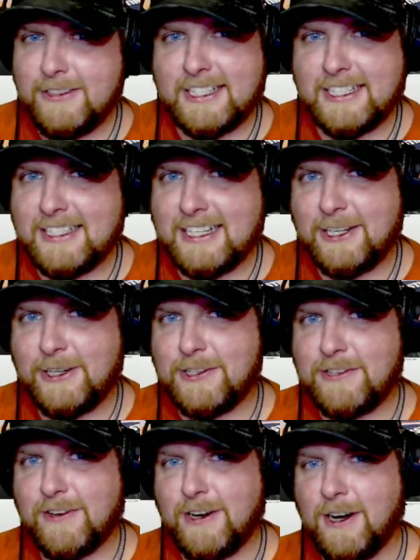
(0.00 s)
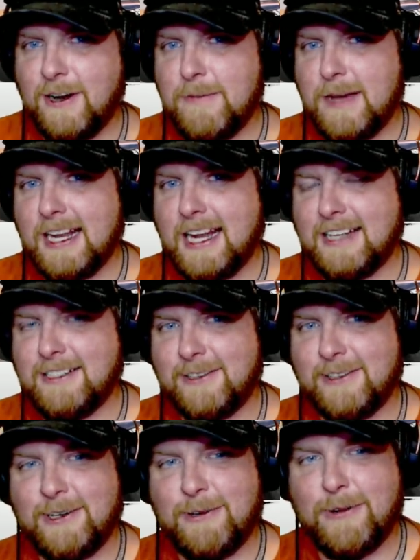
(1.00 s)
think that goes for all men. I
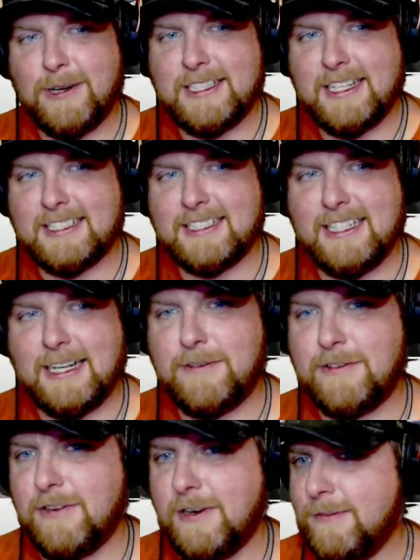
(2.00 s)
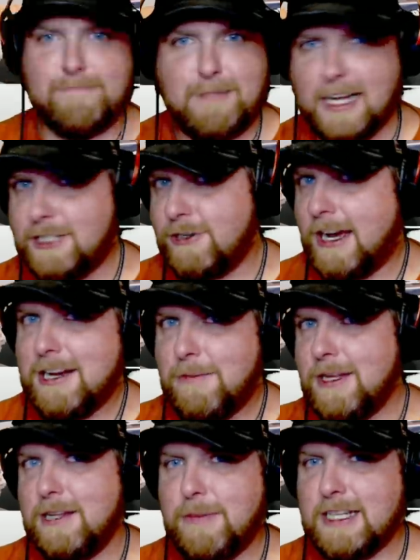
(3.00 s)
don't know what that stems from. I try to
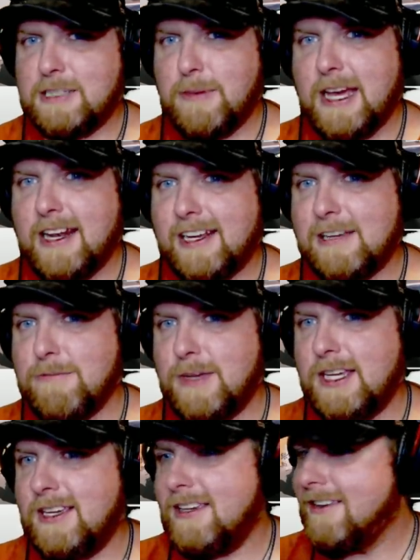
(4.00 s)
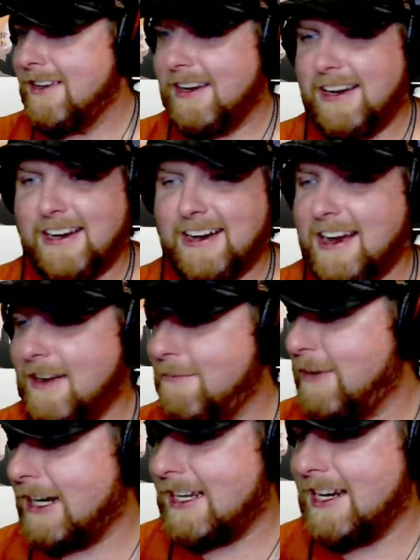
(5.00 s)
be the best man I can be. I
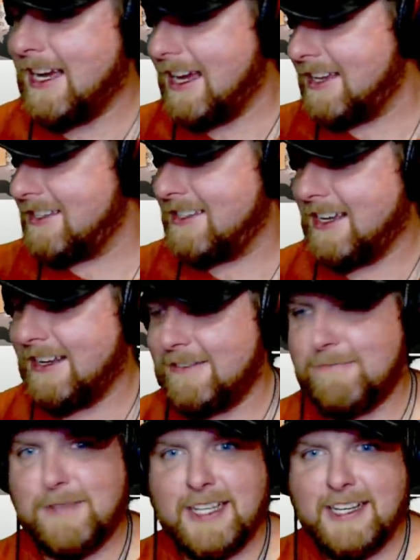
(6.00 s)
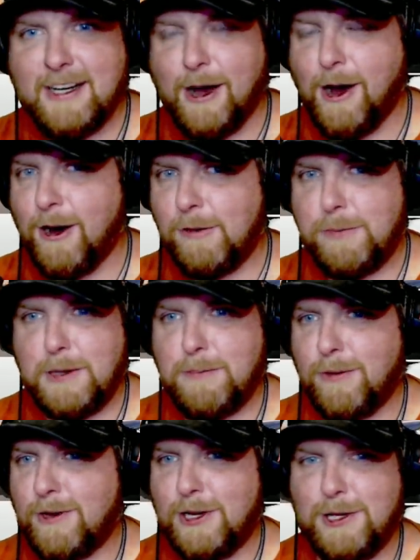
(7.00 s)
recognize that all
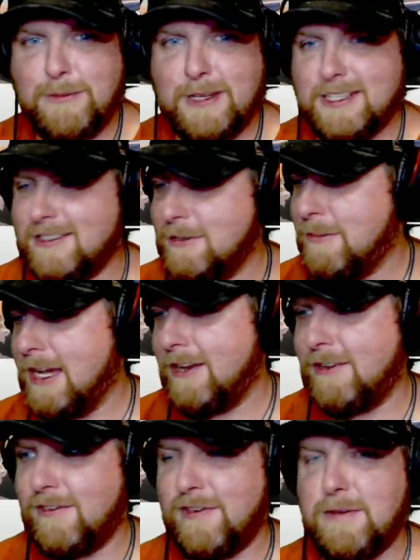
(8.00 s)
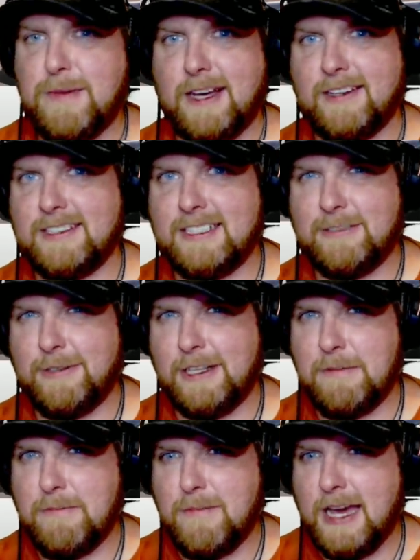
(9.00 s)
people are humans, male or female. It doesn't really
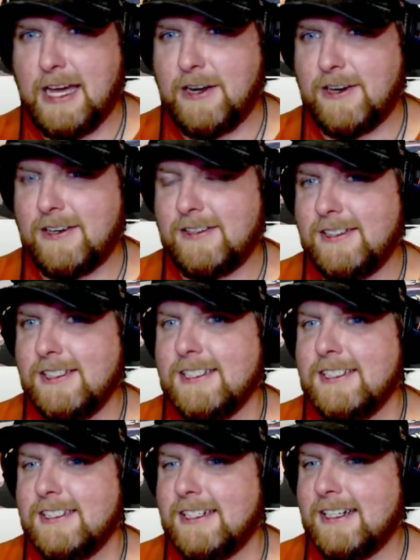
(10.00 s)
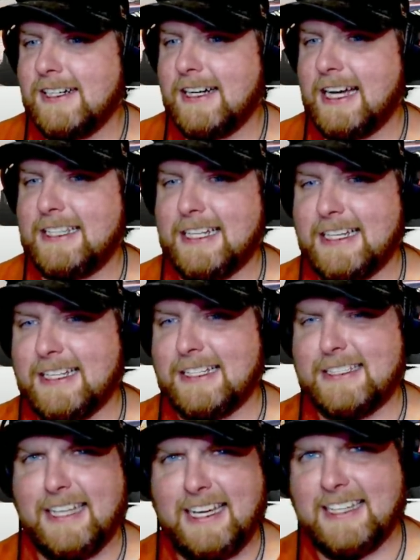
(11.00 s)
matter at the end of the
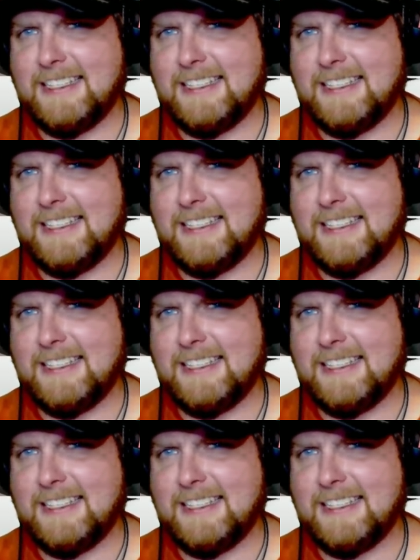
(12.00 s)
day,